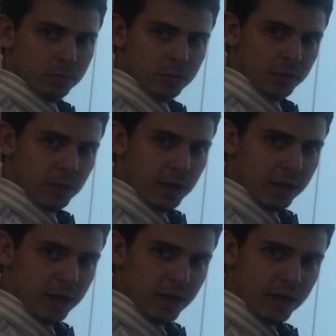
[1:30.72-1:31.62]
Something
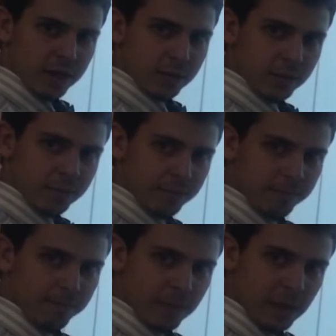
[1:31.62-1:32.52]
like this,
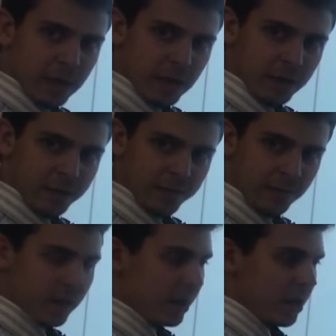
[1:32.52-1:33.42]
the
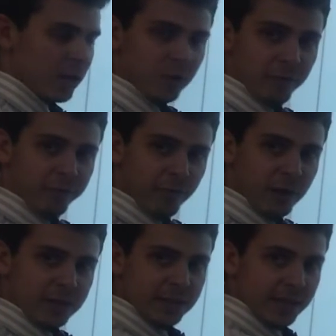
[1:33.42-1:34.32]

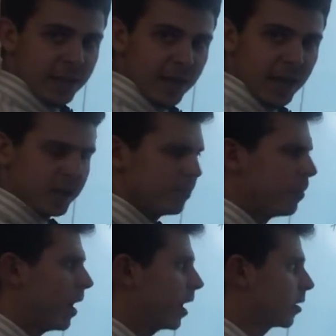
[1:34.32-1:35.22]
front and the
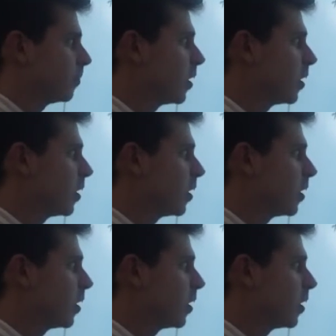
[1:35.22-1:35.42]
back.